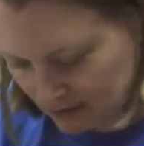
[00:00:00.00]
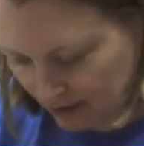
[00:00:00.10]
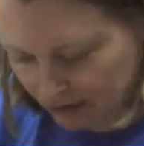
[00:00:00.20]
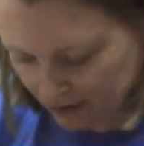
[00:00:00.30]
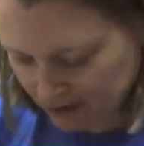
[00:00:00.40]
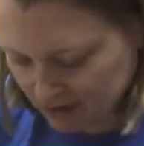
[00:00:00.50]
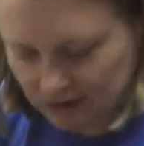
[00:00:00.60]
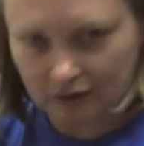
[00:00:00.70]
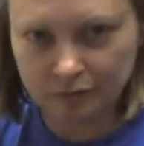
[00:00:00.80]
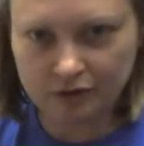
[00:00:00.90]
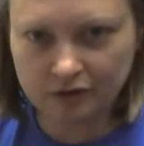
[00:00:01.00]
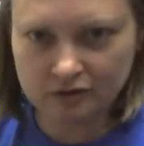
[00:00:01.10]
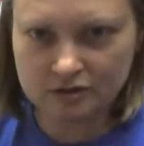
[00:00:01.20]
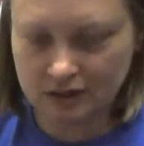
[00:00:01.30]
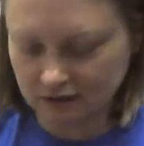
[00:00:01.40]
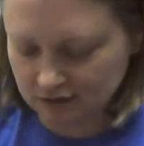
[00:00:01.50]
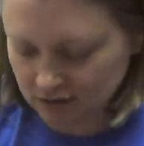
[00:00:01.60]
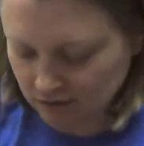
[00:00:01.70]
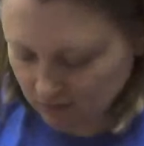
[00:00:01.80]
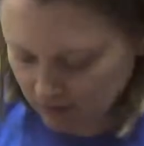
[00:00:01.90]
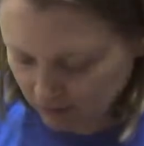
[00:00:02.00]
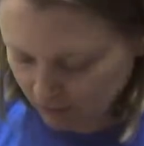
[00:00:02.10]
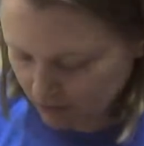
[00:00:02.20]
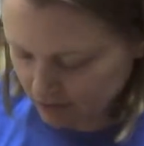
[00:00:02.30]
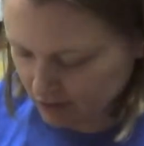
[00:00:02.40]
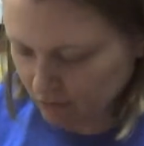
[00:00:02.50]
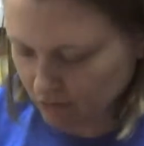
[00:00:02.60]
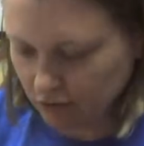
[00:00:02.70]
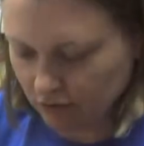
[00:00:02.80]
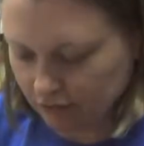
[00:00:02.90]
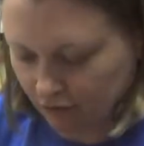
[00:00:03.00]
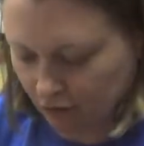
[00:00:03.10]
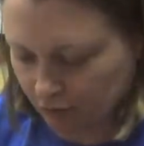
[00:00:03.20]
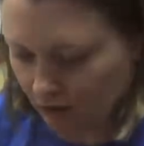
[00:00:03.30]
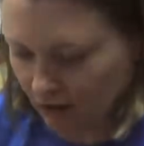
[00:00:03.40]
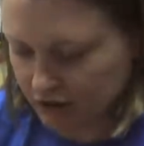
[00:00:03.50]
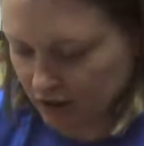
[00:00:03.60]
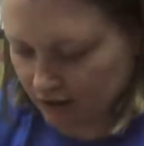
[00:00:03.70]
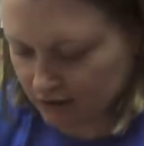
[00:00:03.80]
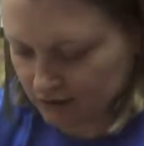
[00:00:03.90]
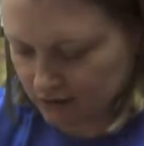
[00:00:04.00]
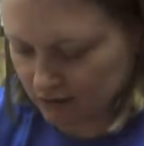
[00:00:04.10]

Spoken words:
I thought today would be a good day to get rid of some UFO projects.